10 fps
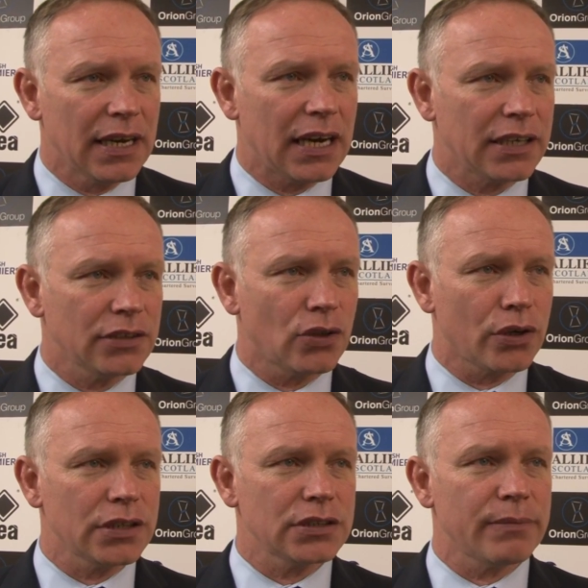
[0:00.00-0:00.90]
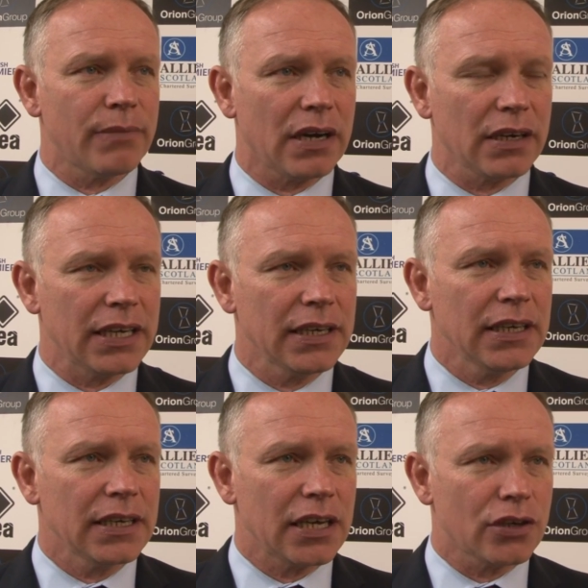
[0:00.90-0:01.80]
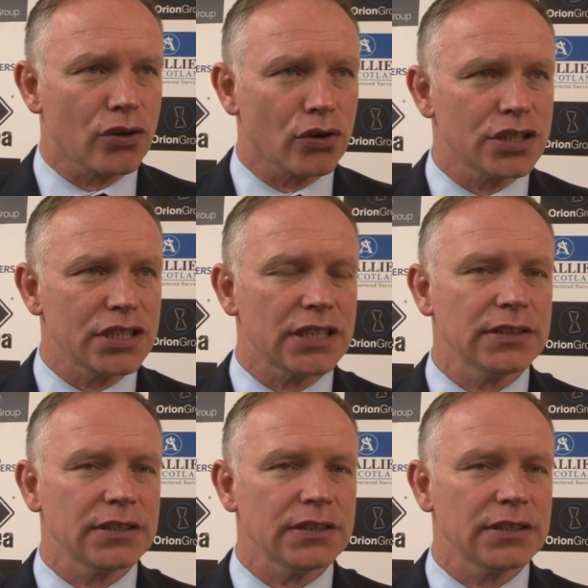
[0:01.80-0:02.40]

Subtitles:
Aaron Dorrans and Marley, get crosses in.